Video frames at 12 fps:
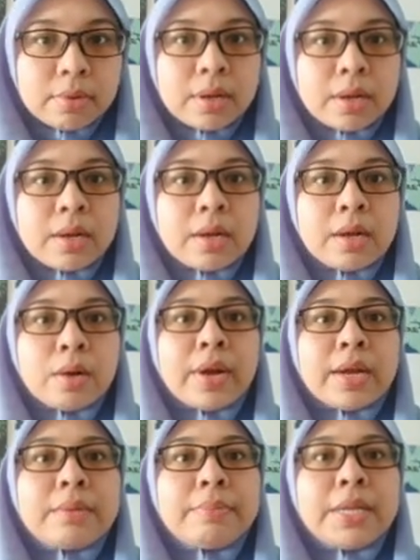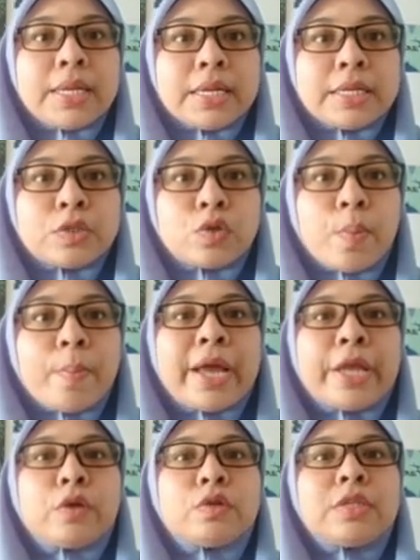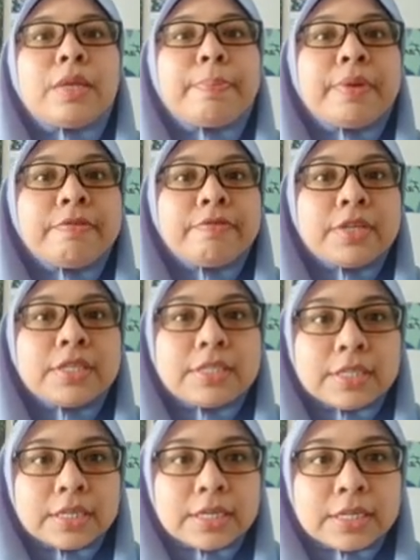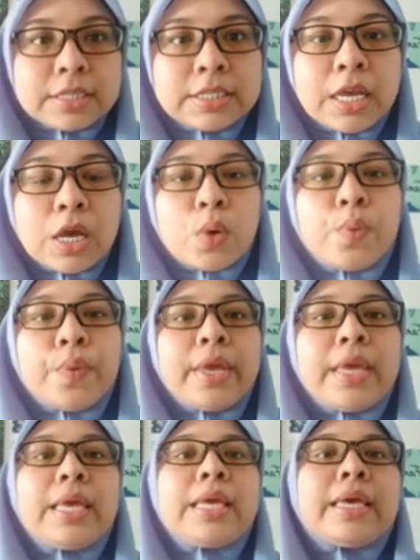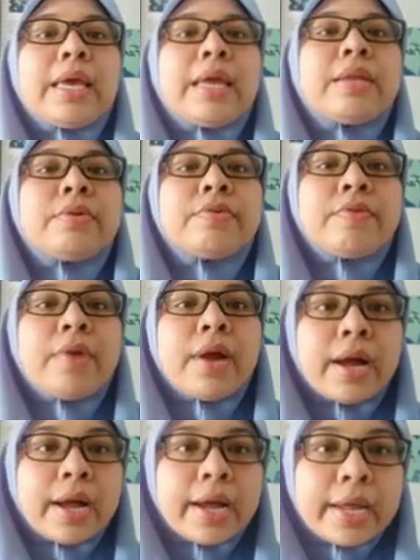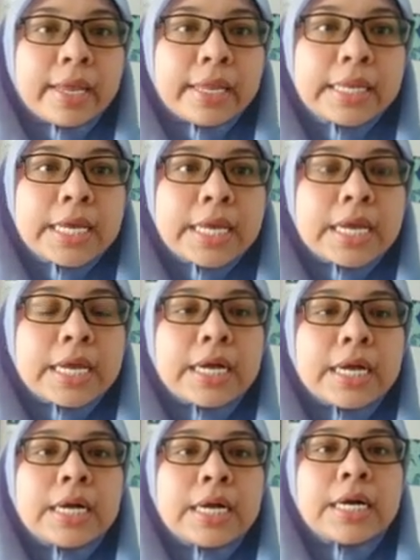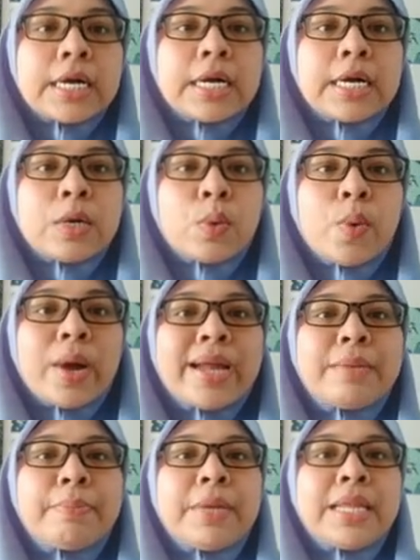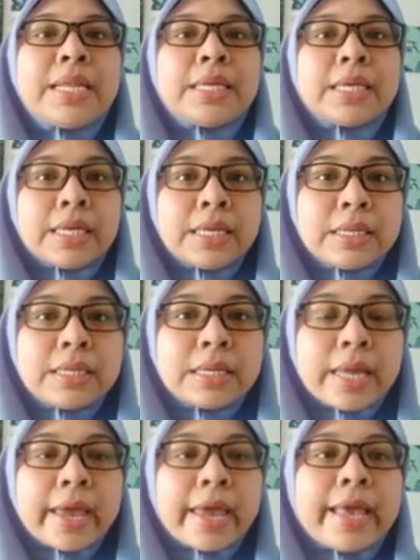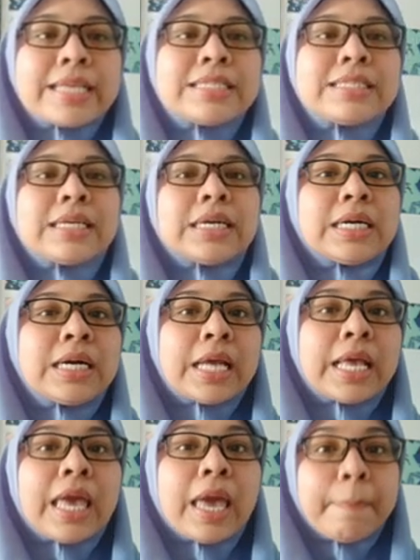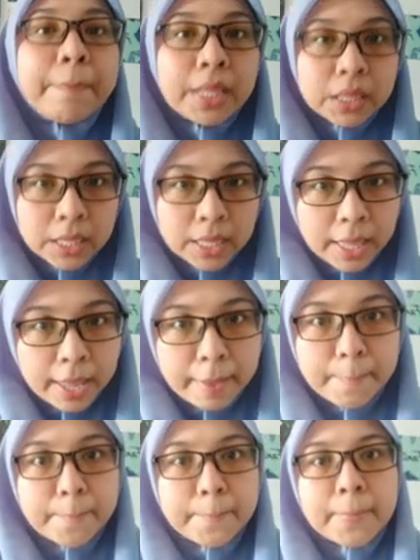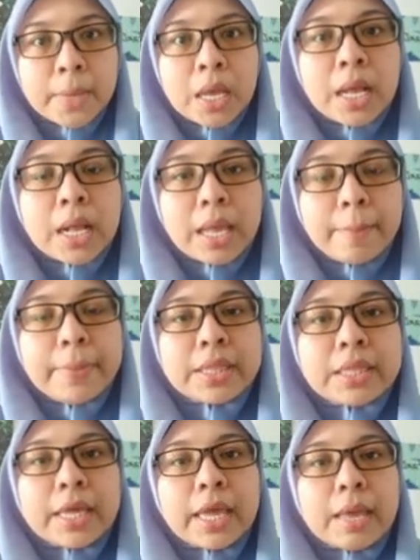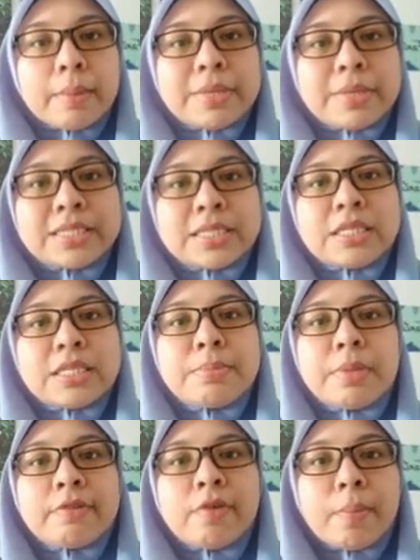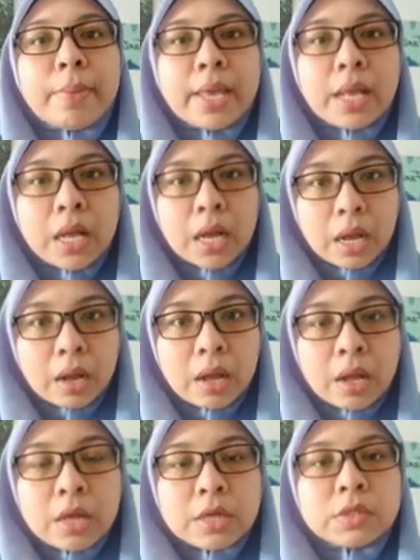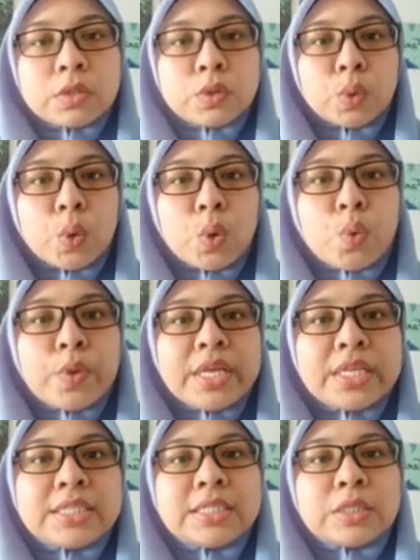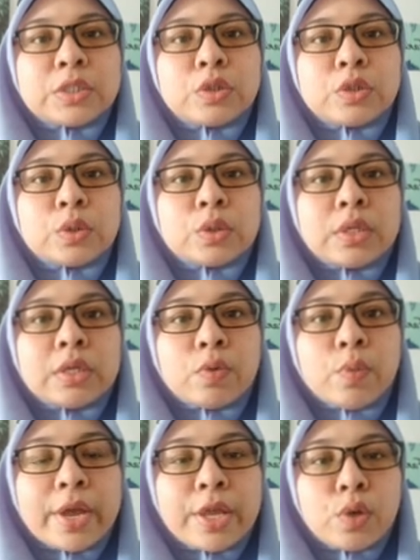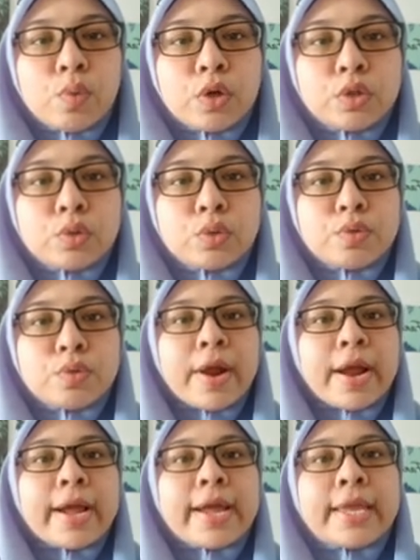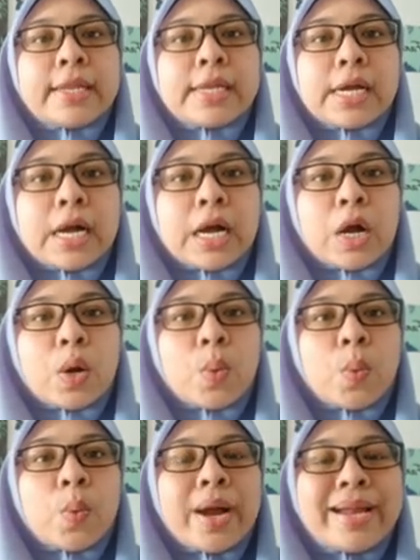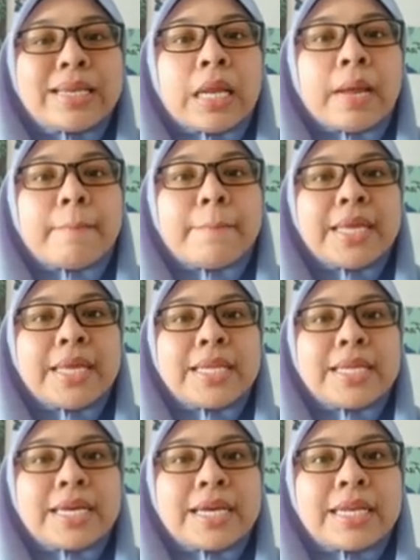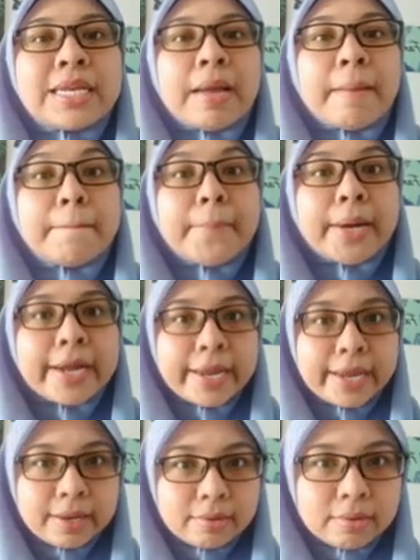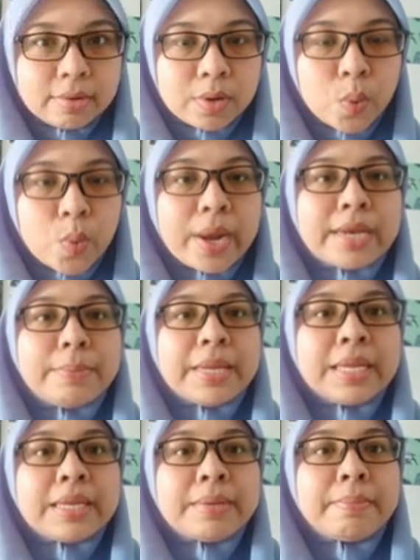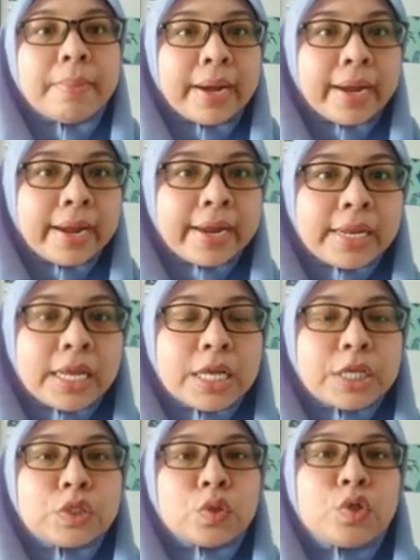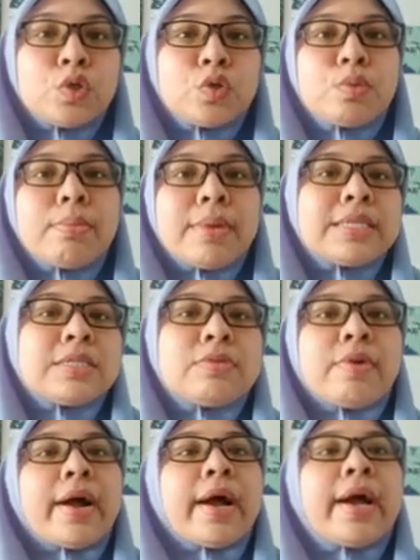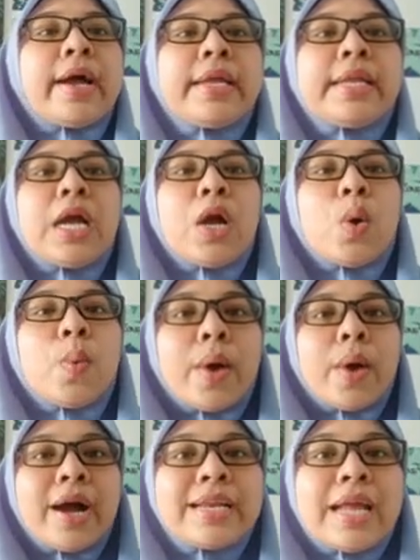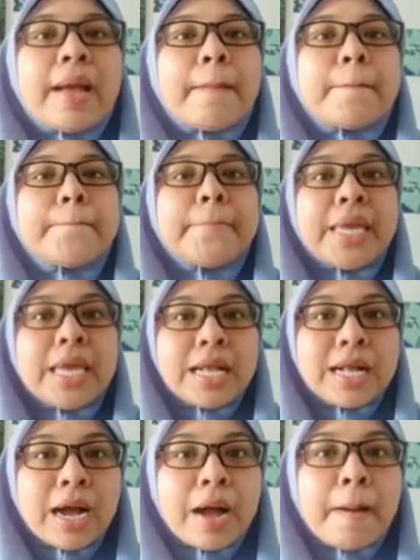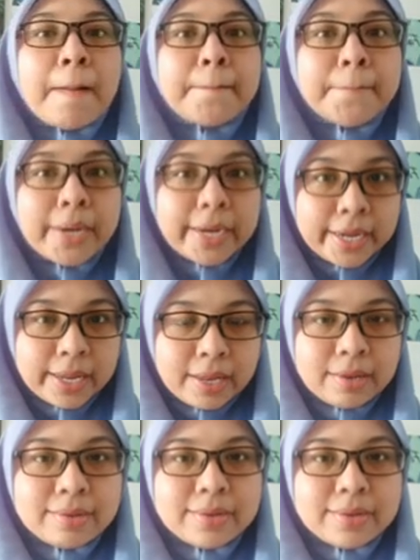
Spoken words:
1 billion. So by using prefixes, we can write 1 billion as a capital M. Capital M is the symbol for mega. So when you want to write 1 billion byte, 1 billion byte, so you must write 1 megabyte.